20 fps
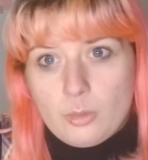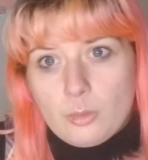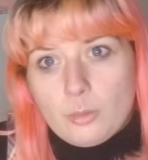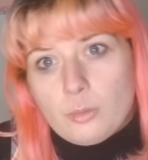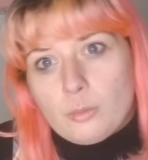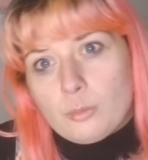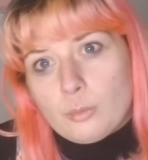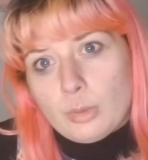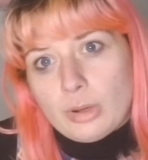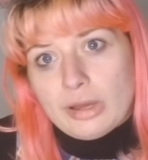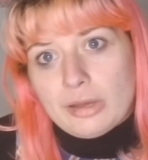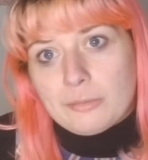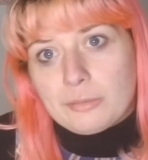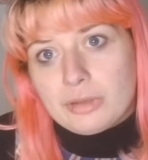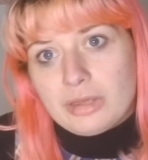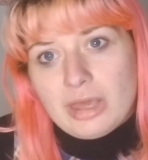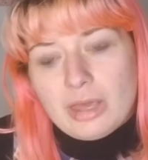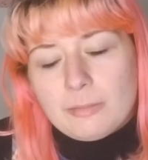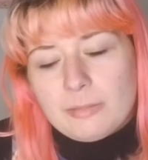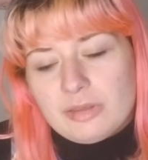Why were
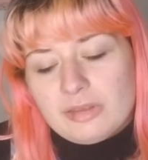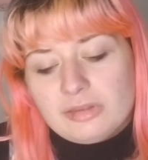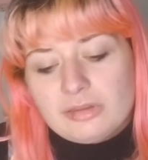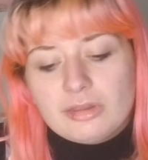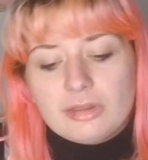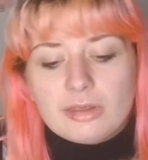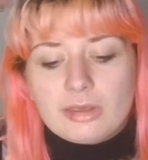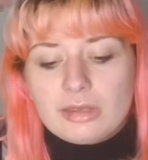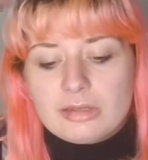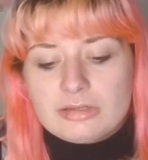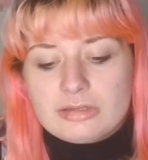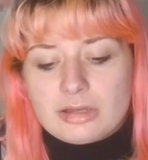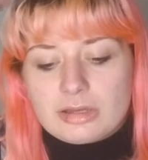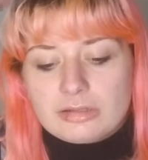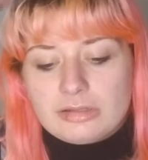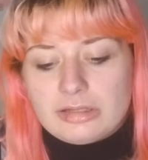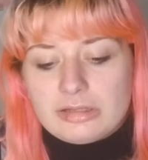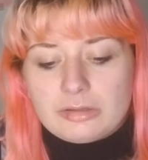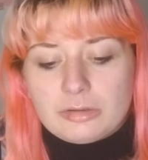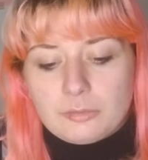chemists
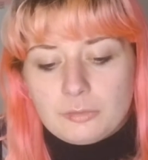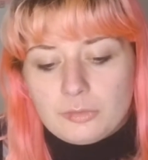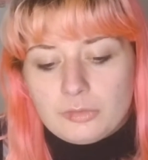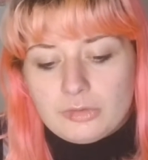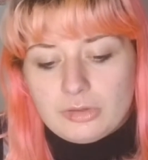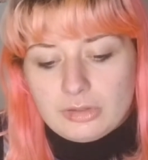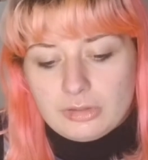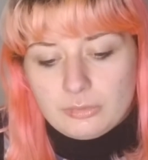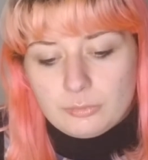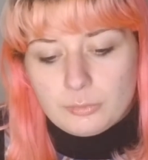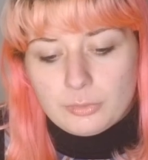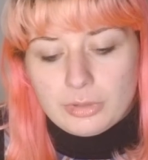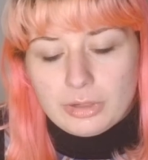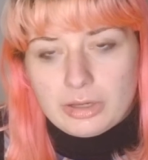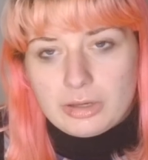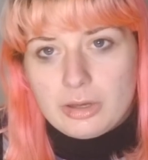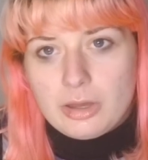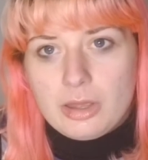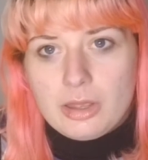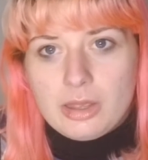conducting this work?
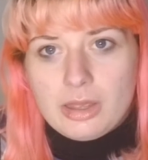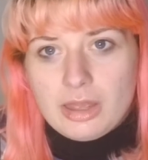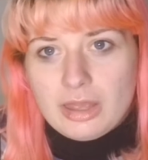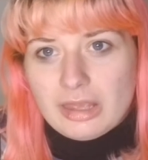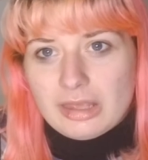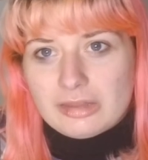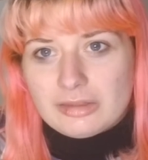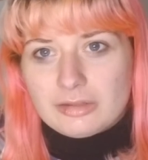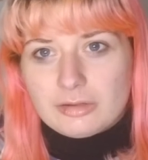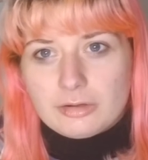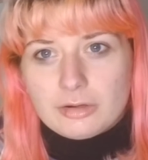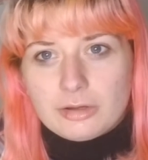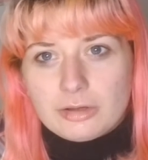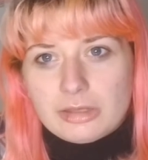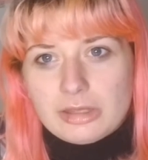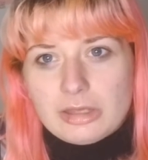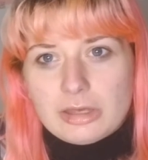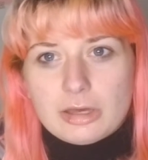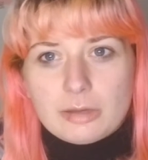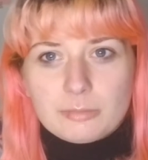Isn't
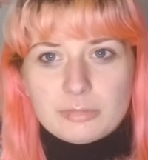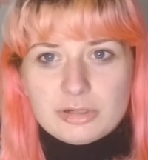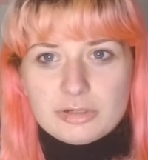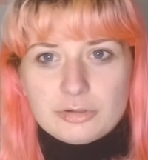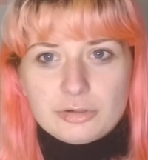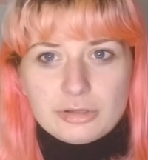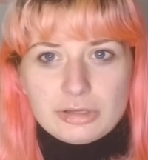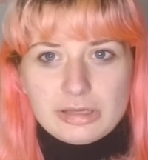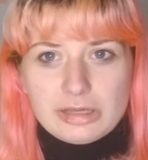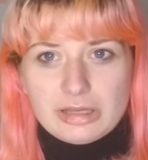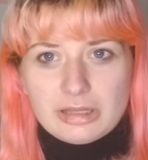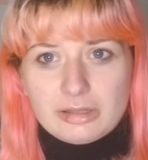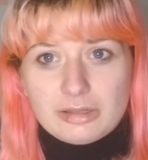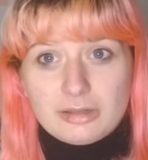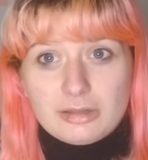archaeometry a